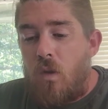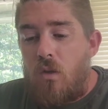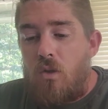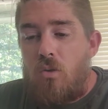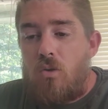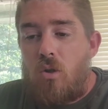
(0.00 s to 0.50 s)

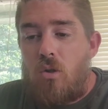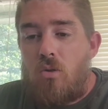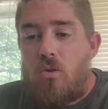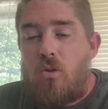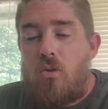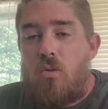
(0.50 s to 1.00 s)
Use those
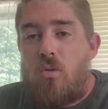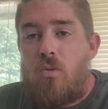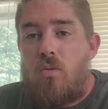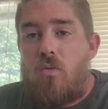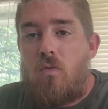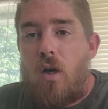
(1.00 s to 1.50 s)
to
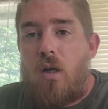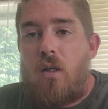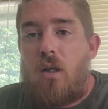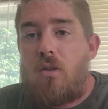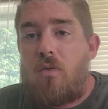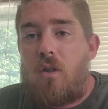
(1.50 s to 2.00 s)
find
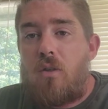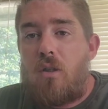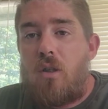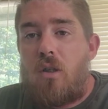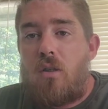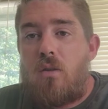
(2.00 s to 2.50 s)
conservation
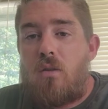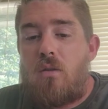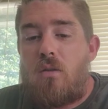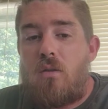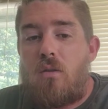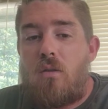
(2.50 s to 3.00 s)
areas.
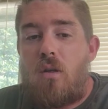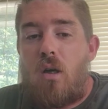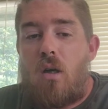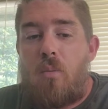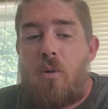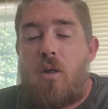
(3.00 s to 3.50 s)

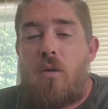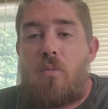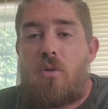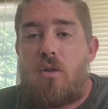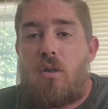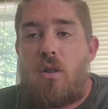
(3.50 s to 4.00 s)
Here in
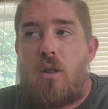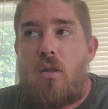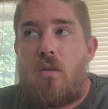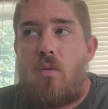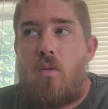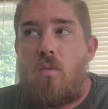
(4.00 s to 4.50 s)
Missouri,
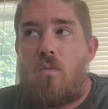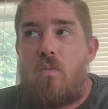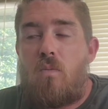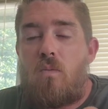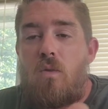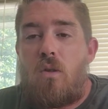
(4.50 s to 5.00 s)

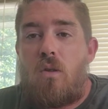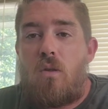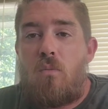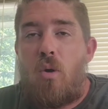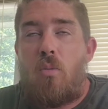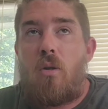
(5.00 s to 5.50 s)
the
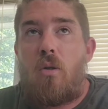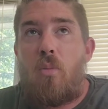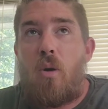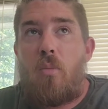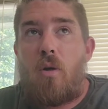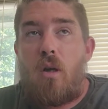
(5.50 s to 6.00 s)
Mobile
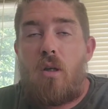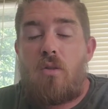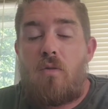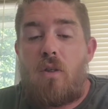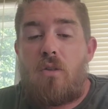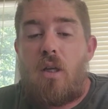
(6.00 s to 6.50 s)
Department of
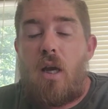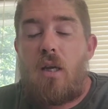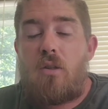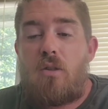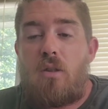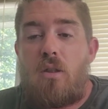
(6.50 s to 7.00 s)
Conservation,
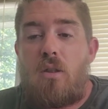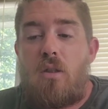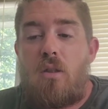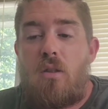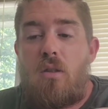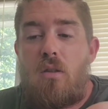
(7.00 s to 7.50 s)

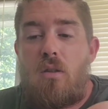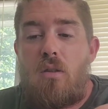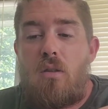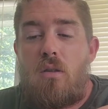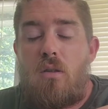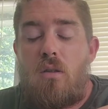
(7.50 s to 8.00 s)
actually
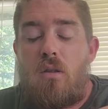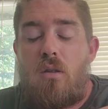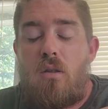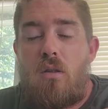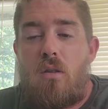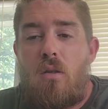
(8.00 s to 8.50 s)

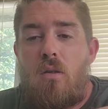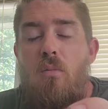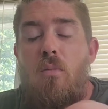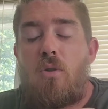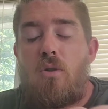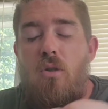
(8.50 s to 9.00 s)

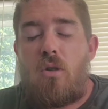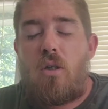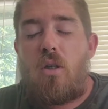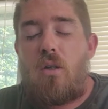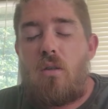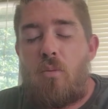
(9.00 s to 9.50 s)

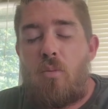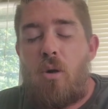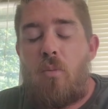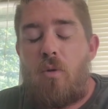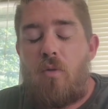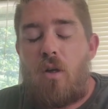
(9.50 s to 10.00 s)
Missouri
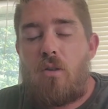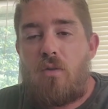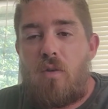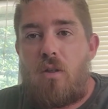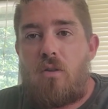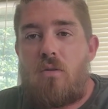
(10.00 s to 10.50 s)
Department of
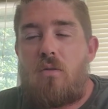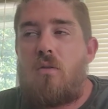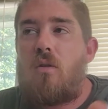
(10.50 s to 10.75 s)
Conservation,